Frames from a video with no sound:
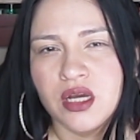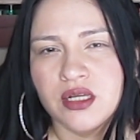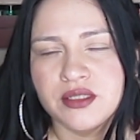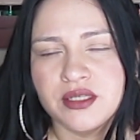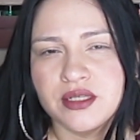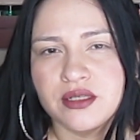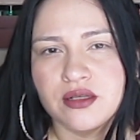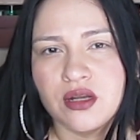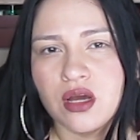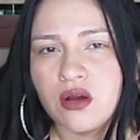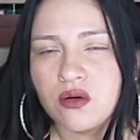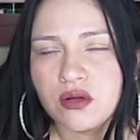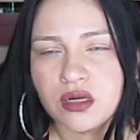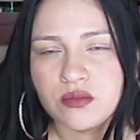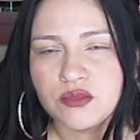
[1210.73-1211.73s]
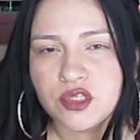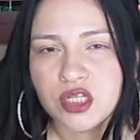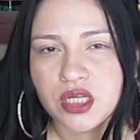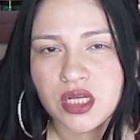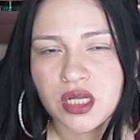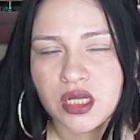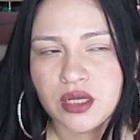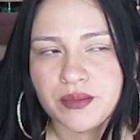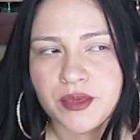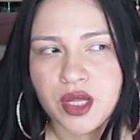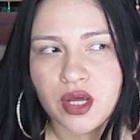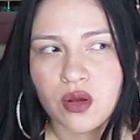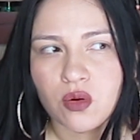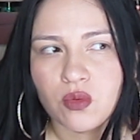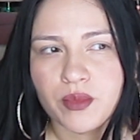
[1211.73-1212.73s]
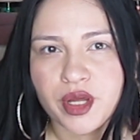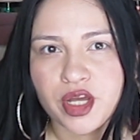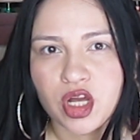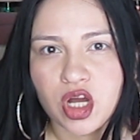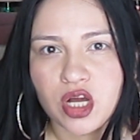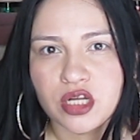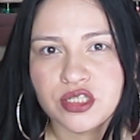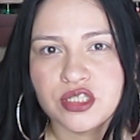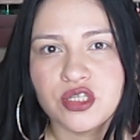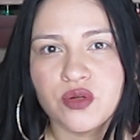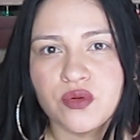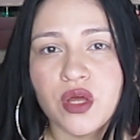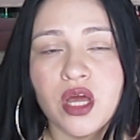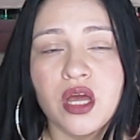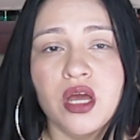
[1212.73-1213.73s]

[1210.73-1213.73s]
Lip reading: It's like, no. And I'm looking at him like, oh my gosh. So